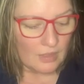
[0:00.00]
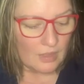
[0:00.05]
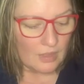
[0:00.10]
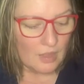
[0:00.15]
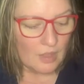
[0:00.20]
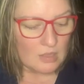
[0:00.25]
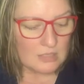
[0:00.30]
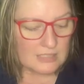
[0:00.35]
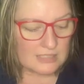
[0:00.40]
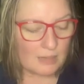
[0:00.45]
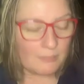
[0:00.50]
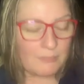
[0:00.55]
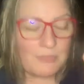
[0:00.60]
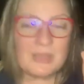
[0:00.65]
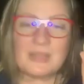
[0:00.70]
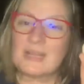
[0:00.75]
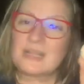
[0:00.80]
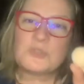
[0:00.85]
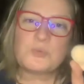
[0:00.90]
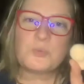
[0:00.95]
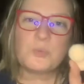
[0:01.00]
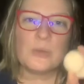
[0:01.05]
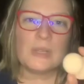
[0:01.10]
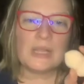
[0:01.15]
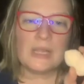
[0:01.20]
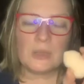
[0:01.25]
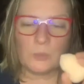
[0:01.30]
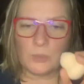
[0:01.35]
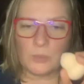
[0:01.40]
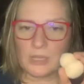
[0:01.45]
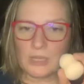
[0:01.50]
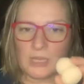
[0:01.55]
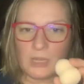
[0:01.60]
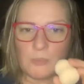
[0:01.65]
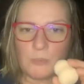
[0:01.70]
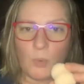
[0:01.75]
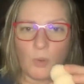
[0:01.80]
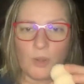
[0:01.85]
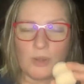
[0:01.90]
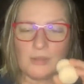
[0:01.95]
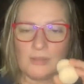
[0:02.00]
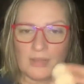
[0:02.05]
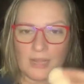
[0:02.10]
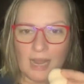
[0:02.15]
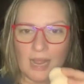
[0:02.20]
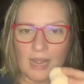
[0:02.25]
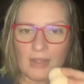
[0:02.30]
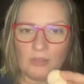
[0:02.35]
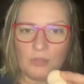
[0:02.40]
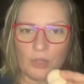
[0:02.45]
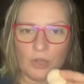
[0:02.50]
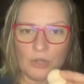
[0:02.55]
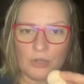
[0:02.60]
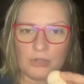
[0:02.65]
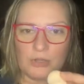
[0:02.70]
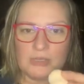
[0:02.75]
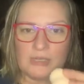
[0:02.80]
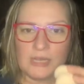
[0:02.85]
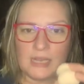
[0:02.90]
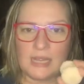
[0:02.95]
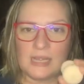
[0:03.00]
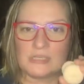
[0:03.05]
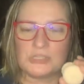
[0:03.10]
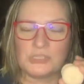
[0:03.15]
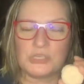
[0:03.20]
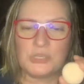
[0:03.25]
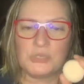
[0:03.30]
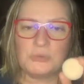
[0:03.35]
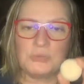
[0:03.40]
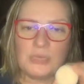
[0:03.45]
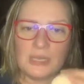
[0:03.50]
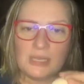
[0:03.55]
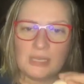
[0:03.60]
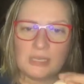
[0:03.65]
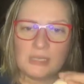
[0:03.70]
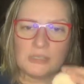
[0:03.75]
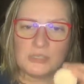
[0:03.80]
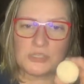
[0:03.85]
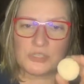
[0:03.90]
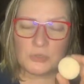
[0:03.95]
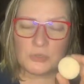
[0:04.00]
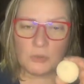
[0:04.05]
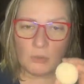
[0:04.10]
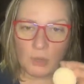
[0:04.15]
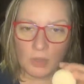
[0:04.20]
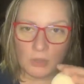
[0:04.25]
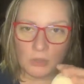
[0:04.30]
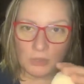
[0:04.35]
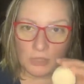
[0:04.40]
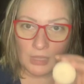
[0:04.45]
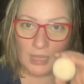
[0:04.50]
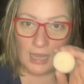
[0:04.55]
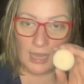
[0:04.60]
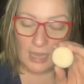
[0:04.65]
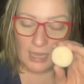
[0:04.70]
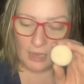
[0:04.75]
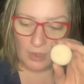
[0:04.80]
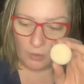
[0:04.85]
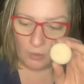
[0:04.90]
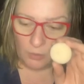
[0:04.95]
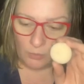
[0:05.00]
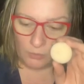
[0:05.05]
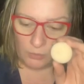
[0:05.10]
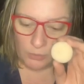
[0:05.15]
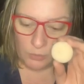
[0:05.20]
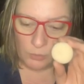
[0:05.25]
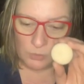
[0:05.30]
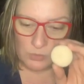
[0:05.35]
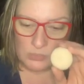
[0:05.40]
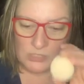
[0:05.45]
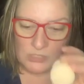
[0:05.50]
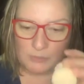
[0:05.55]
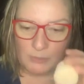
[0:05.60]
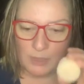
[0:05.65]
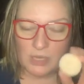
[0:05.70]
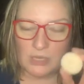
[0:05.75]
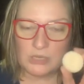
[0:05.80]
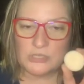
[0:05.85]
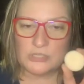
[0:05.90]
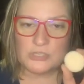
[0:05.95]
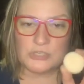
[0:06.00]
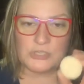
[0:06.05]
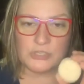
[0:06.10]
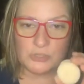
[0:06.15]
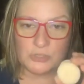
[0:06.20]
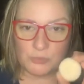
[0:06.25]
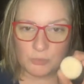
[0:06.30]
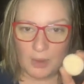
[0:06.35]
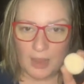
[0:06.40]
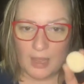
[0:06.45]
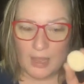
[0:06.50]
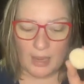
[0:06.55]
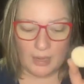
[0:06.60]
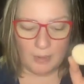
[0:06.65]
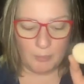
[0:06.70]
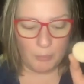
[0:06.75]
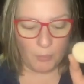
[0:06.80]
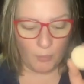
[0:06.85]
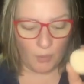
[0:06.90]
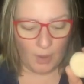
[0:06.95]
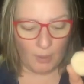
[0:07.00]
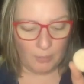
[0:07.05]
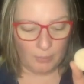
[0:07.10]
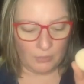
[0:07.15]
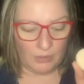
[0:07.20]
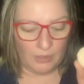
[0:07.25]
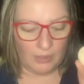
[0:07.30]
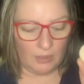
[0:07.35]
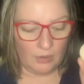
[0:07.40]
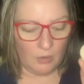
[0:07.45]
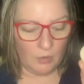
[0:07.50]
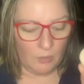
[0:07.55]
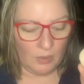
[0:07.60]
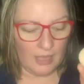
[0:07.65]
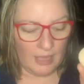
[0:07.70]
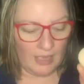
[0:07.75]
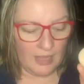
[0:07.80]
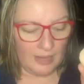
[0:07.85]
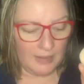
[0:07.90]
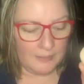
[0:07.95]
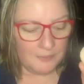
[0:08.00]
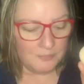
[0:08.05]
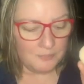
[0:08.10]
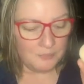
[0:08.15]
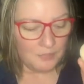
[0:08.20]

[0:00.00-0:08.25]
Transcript: Something that's really, really important that I learned is you need to allow your sponge to dry properly, okay?